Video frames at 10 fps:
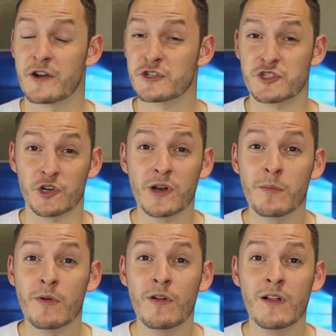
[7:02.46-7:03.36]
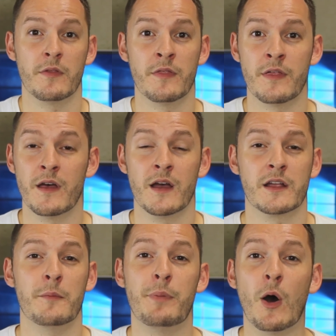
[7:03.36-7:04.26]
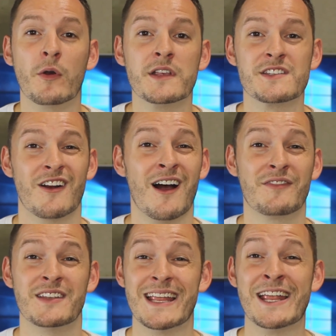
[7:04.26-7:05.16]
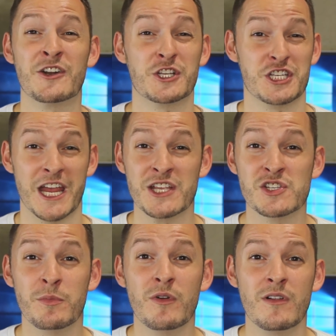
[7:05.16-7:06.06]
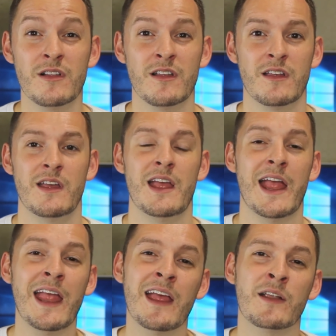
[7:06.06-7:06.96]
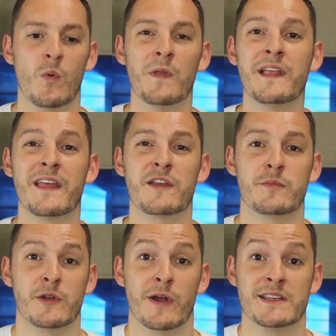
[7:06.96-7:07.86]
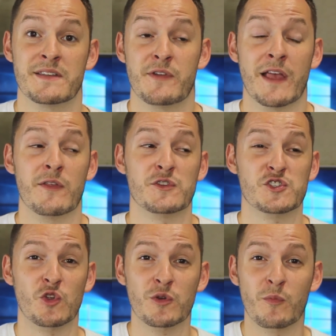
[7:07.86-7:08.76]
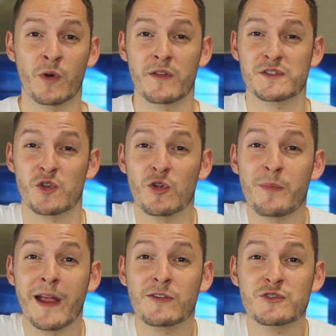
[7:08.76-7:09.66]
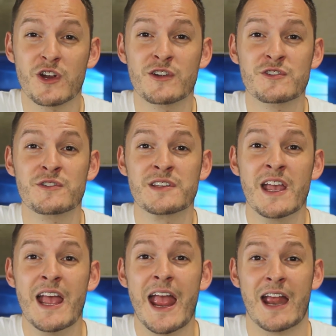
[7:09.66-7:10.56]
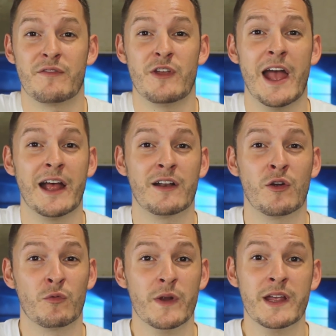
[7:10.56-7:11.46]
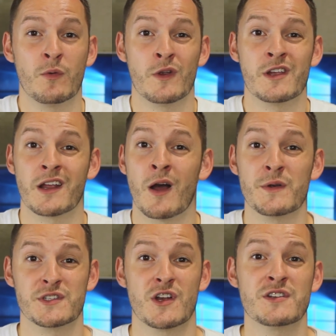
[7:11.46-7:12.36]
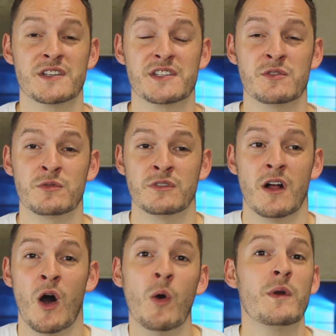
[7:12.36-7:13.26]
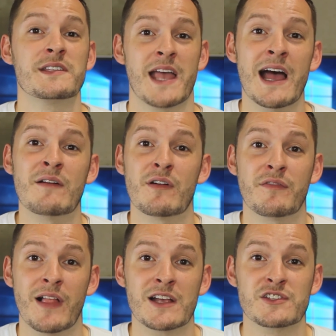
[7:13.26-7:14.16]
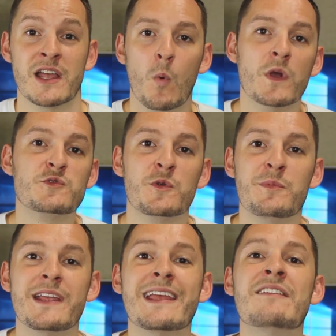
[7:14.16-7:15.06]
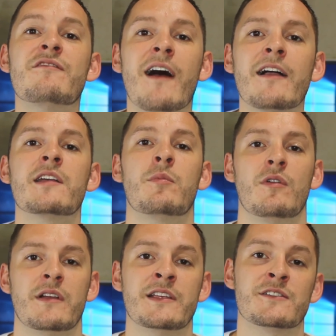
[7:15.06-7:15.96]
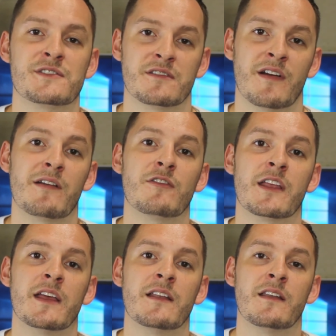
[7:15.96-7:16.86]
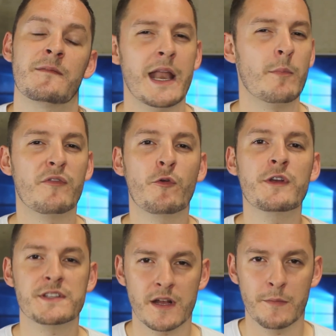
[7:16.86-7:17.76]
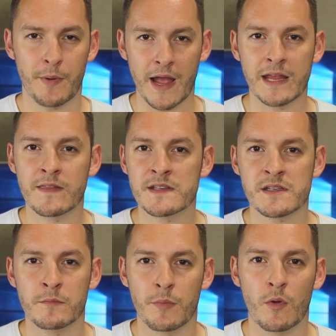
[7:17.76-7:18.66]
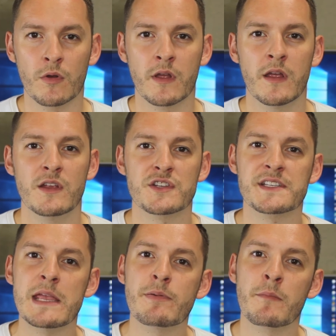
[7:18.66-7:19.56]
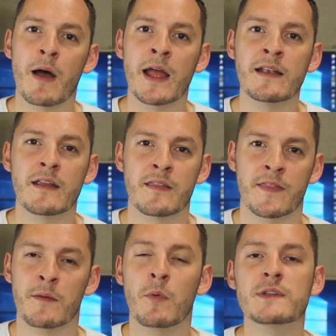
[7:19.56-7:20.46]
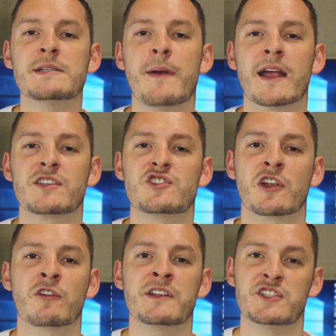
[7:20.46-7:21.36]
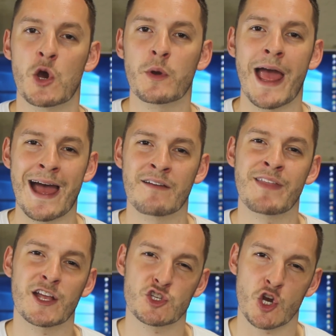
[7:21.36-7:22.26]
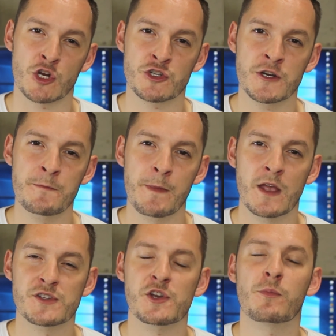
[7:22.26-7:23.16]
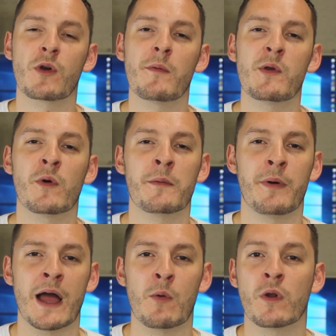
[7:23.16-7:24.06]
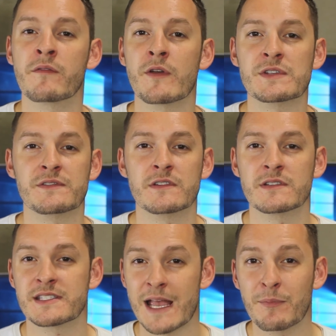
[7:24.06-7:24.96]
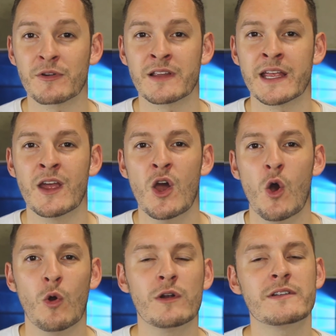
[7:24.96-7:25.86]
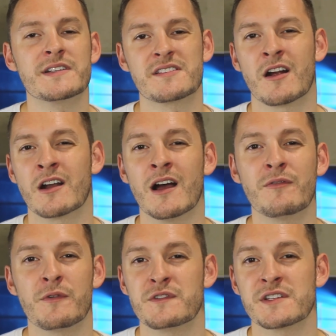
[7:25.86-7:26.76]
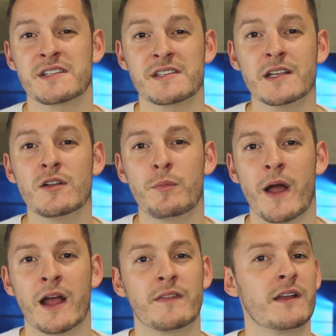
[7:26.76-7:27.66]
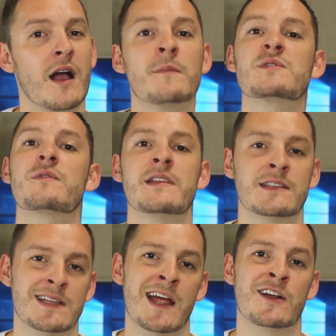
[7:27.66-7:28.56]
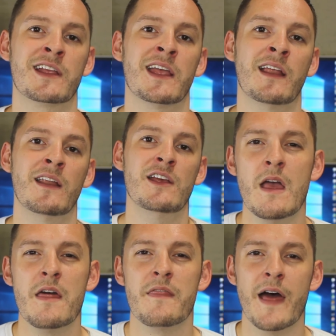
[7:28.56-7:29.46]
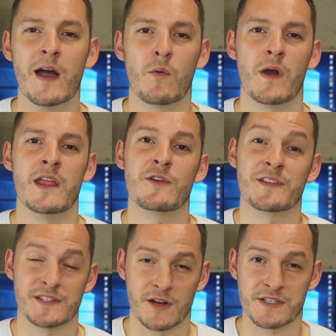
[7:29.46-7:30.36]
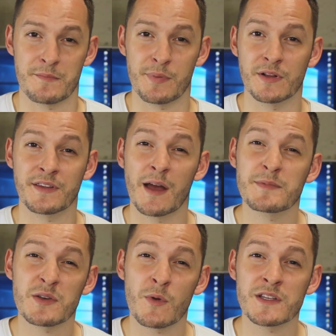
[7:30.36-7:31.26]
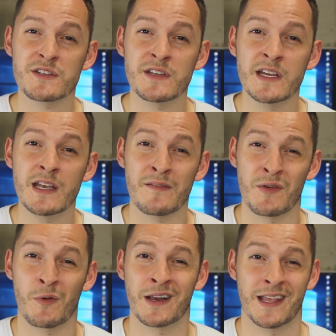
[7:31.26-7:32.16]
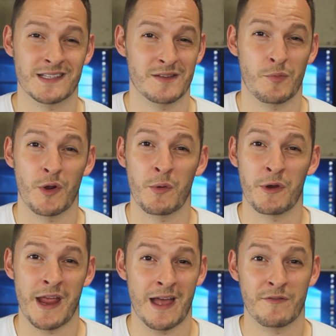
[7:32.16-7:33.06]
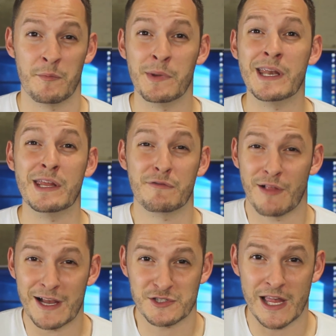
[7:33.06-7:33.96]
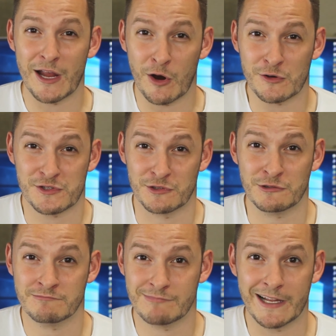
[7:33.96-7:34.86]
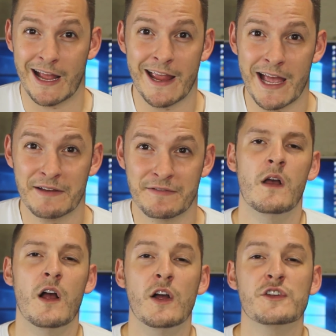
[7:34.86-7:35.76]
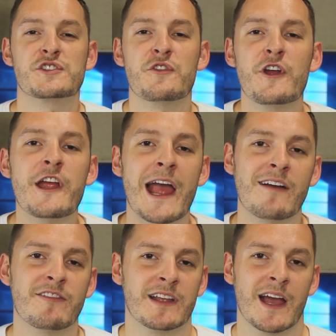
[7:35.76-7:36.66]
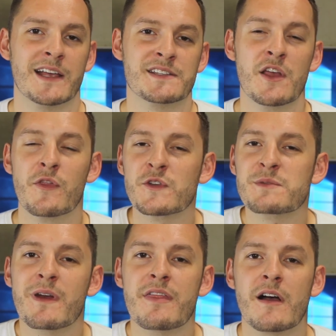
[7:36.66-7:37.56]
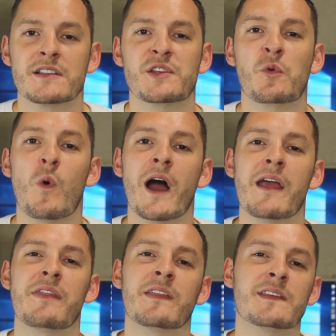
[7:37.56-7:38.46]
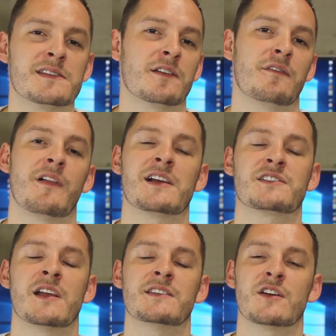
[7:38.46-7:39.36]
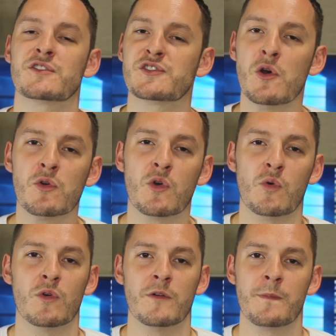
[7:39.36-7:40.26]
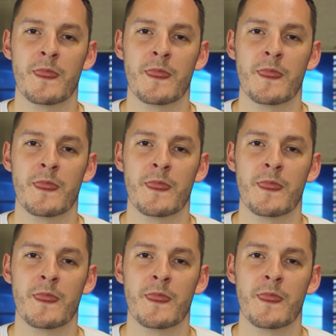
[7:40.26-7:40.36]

they're durable, the components are often interchangeable, and one thing I think would be great is if you had one of those solar panel chargers, and if you had a rig where you could always charge this, you will always have a flashlight, which would be invaluable in your survival kit. Now before you start buying these in bulk, just keep in mind that the multi-packs generally don't have that charger, so you'll probably want to buy one of those separately, or at least start off with just a single pack that comes with the entire kit. That way you can start to build up to what you need if you want to get to the point where you have a mini flashlight arsenal like I have. So there you have it, guys. Those are my thoughts on why I think these little flashlights are so cool.